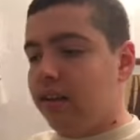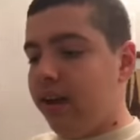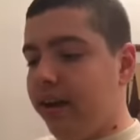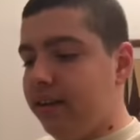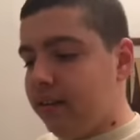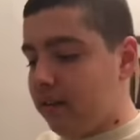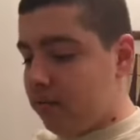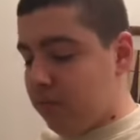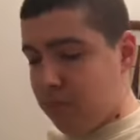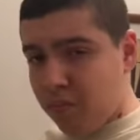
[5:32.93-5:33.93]
And,
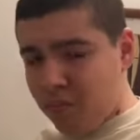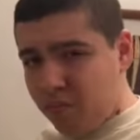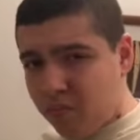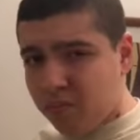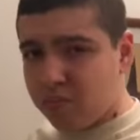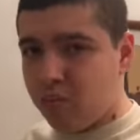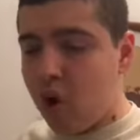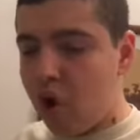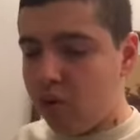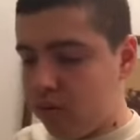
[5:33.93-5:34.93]

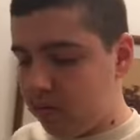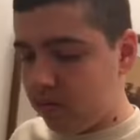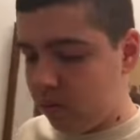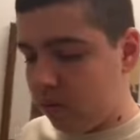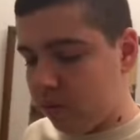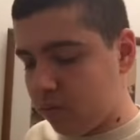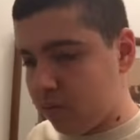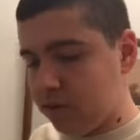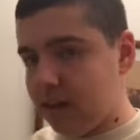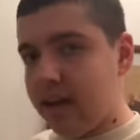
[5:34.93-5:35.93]
whoa, what
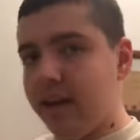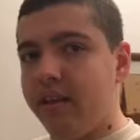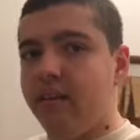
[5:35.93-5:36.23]
was that?